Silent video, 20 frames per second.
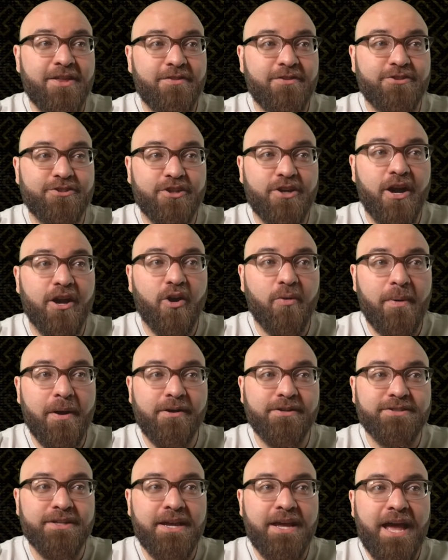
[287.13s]
the Chicago
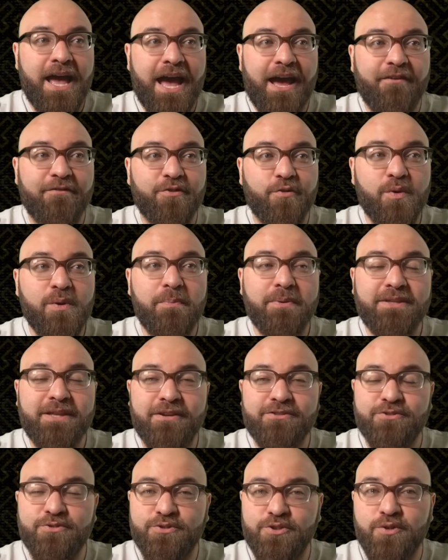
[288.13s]
Bears have three
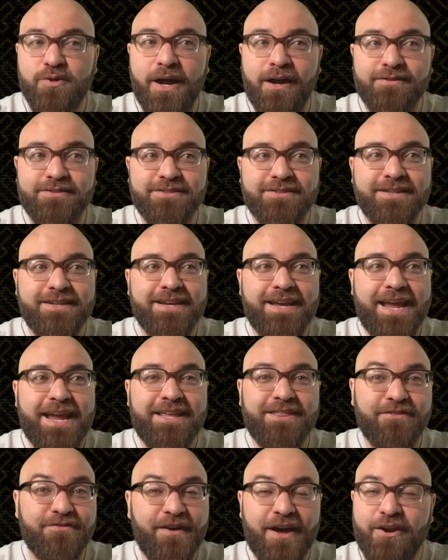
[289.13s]
potential shootouts
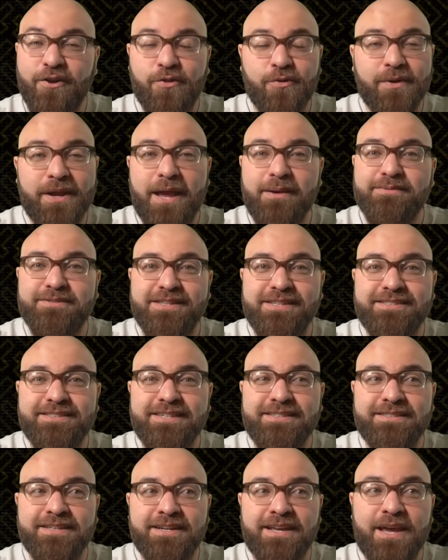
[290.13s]
in the final three games of the
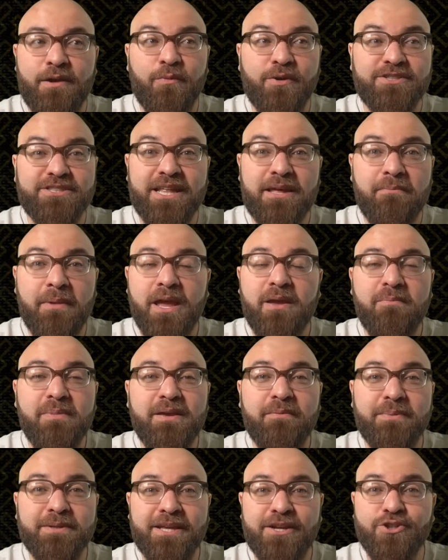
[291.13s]
season, in which they may be
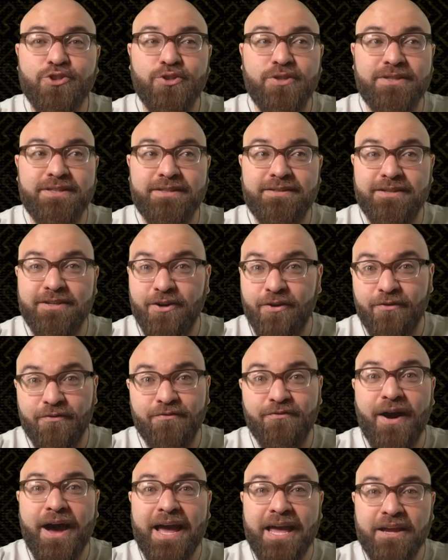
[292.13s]
potentially, you know,
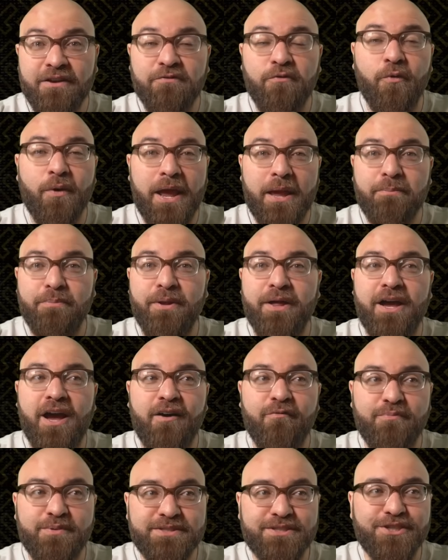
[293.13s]
vying for a
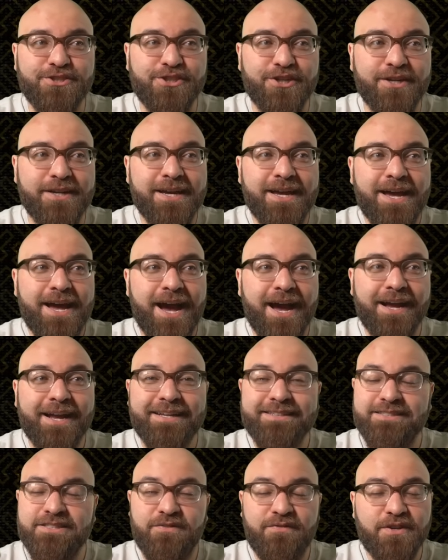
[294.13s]
playoff position
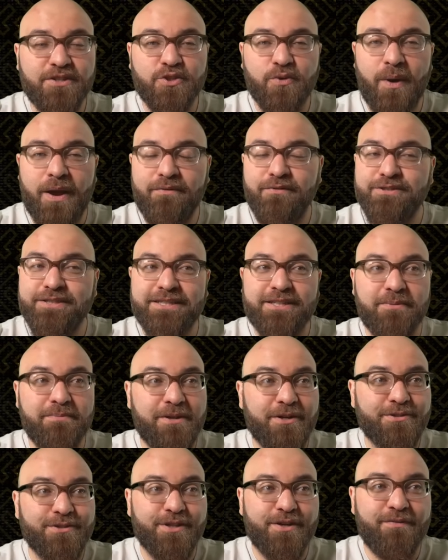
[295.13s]
against division rivals like the
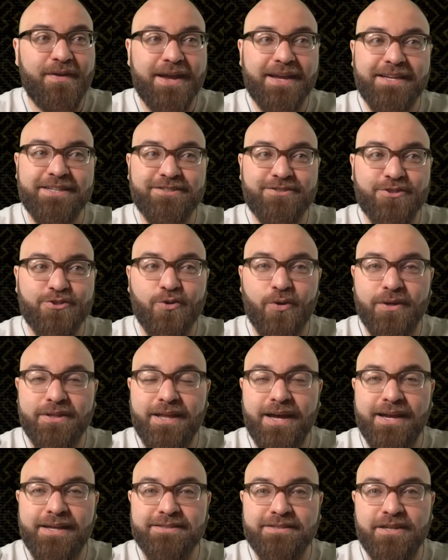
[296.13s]
Minnesota Vikings, Detroit
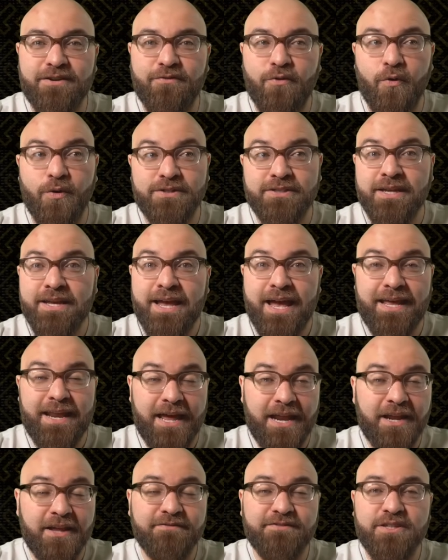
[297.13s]
Lions, and of course, an
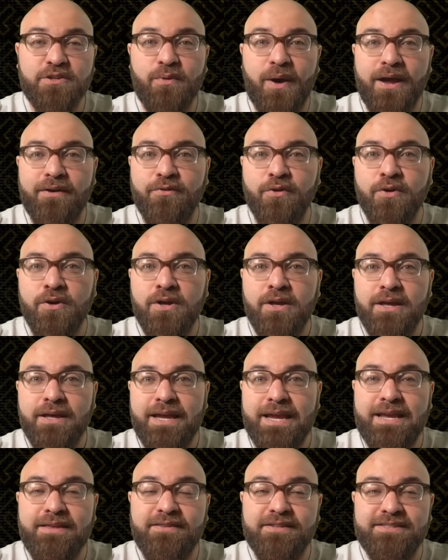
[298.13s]
NFC rival
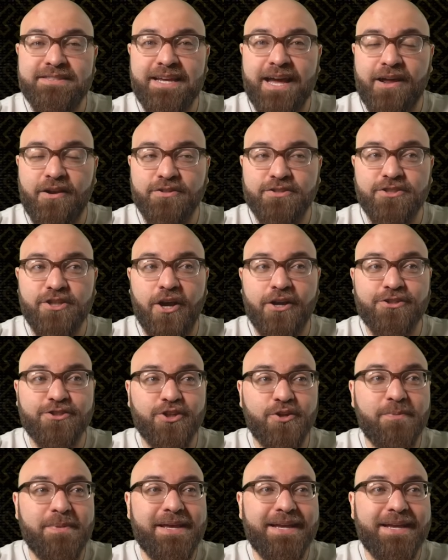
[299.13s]
in the Seattle Seahawks. Should be